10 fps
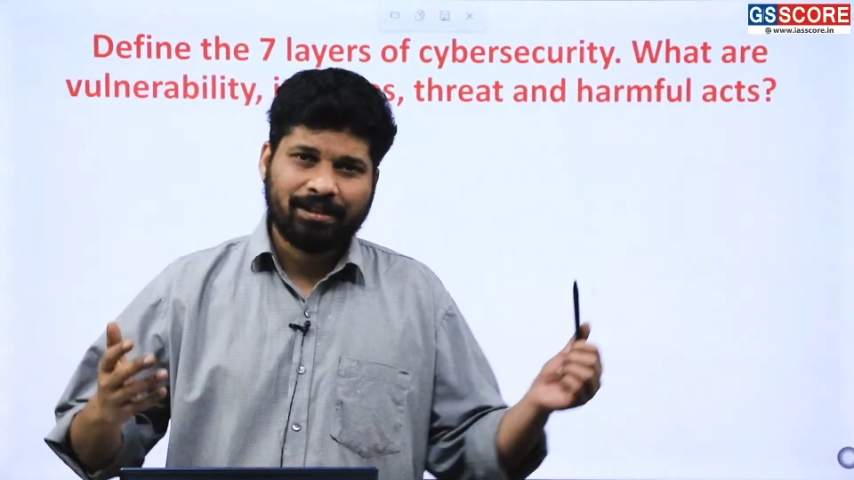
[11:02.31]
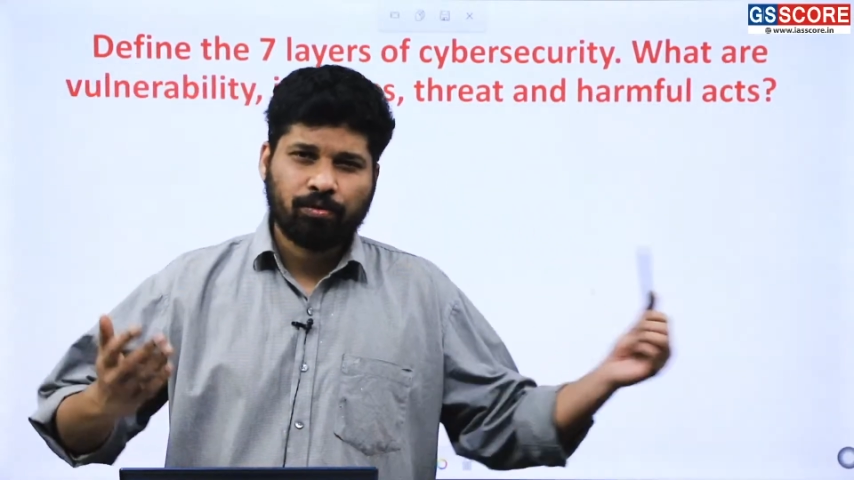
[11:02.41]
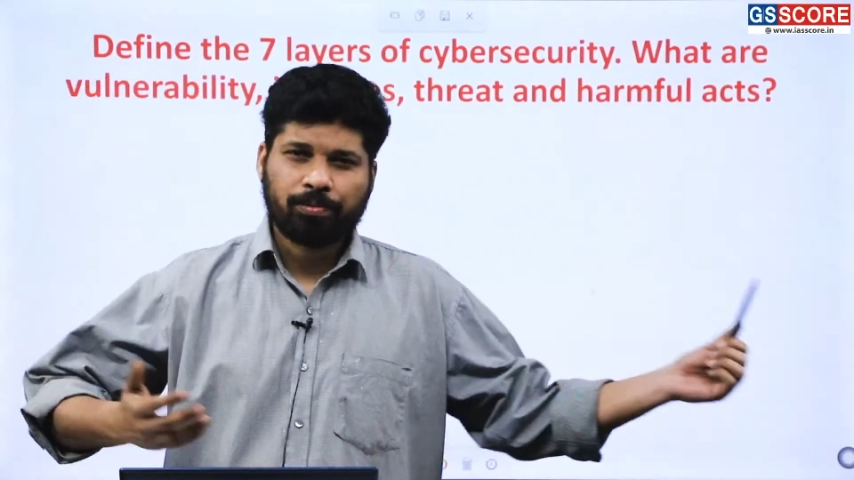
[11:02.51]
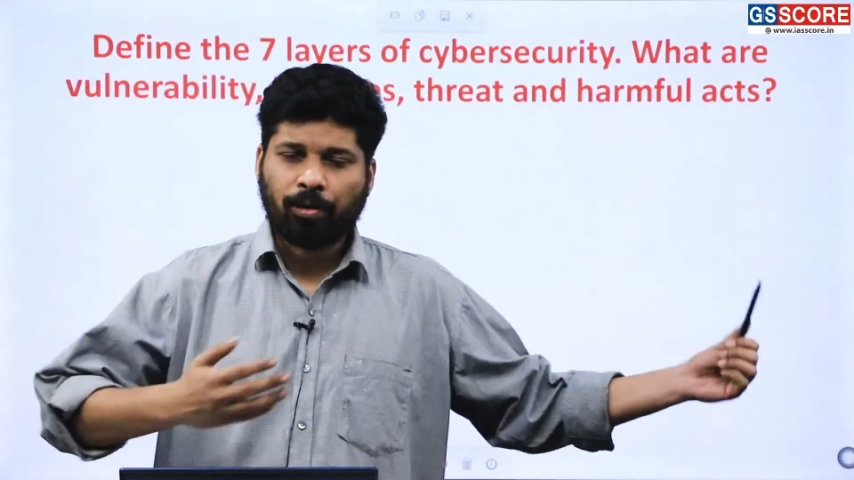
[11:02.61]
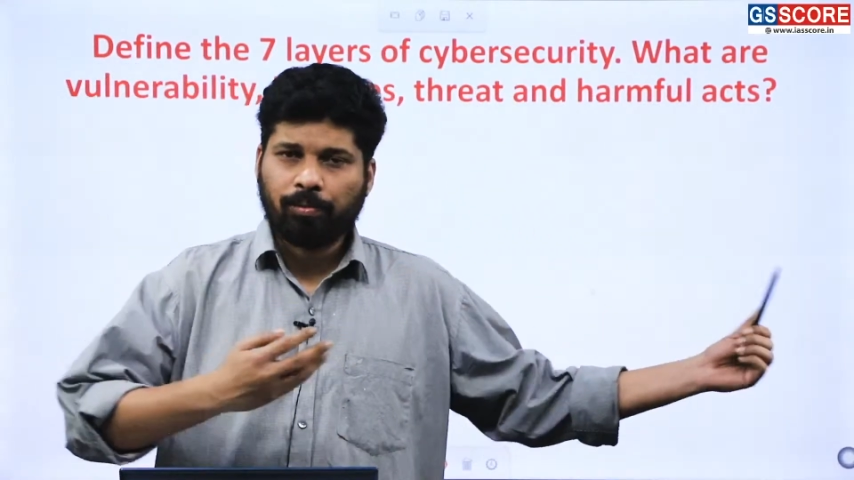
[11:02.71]
no
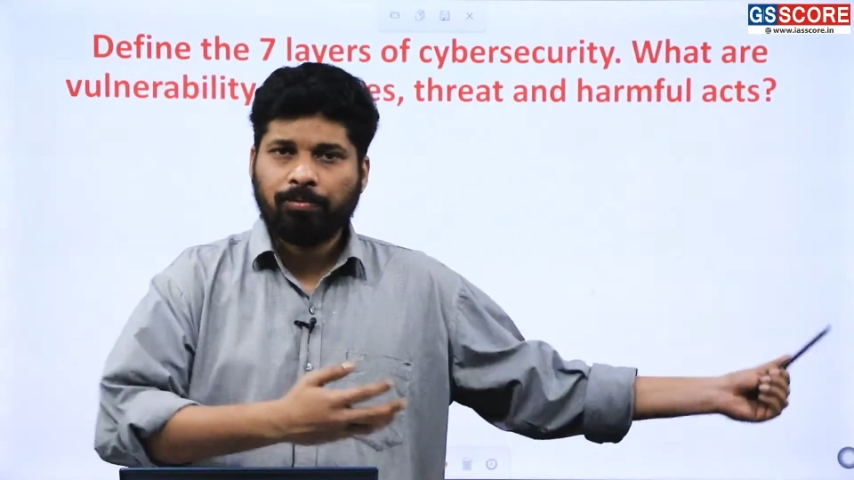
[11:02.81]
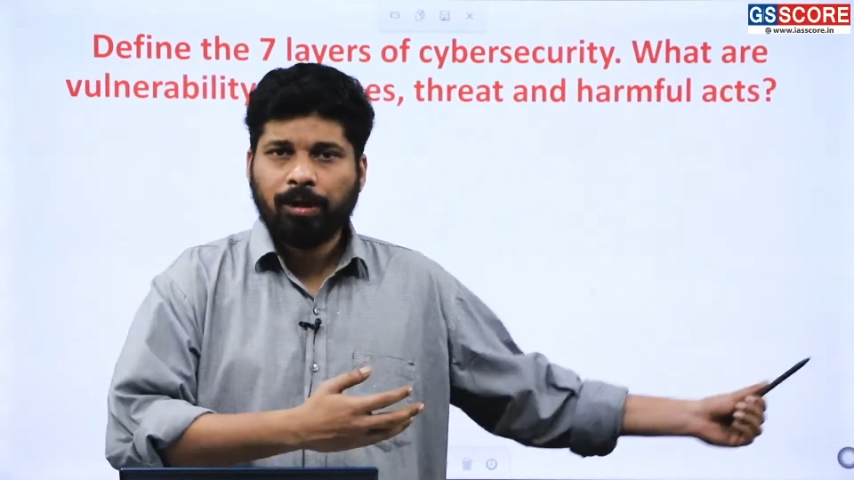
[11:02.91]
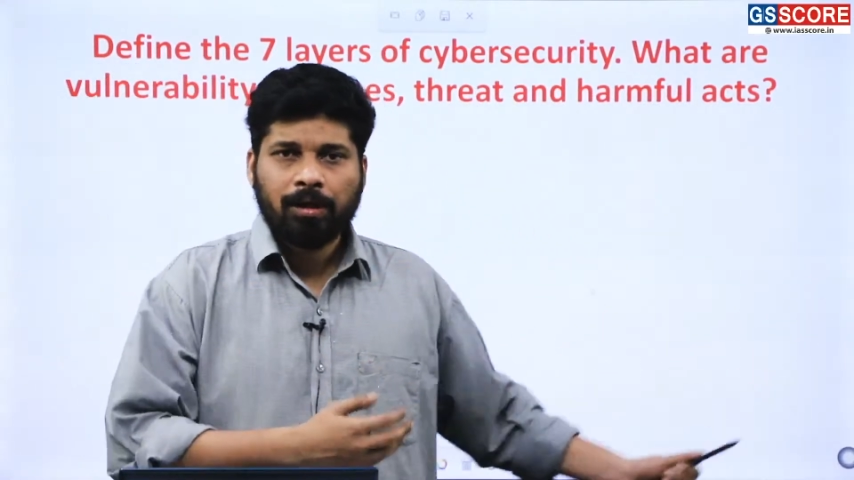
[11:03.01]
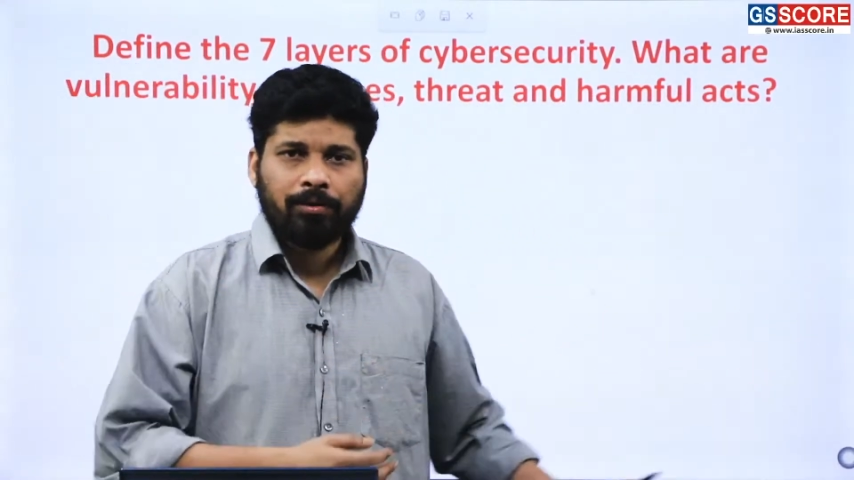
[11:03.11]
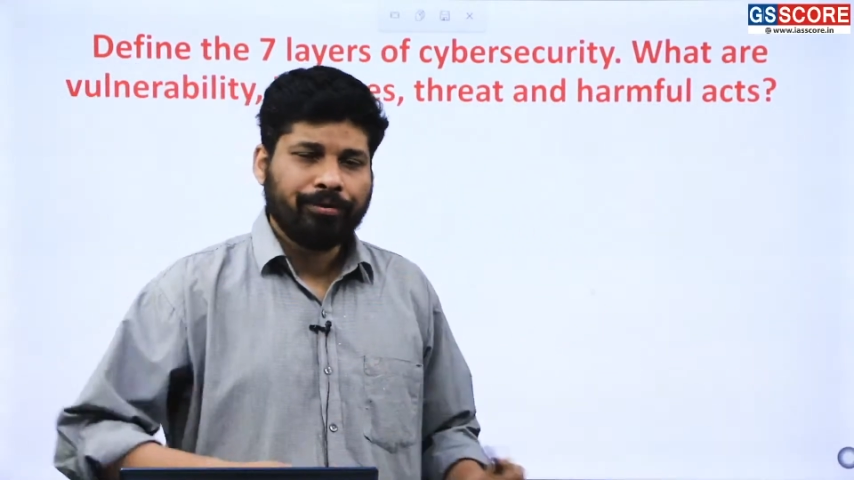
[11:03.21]
problem,
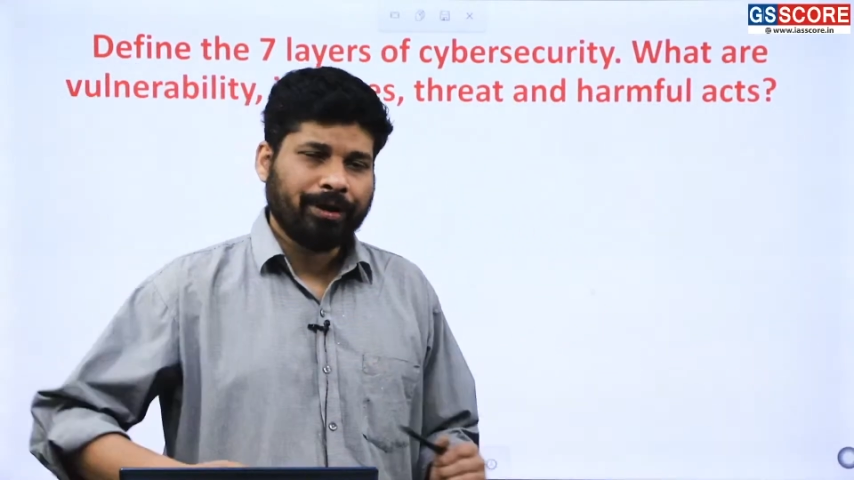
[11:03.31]
we have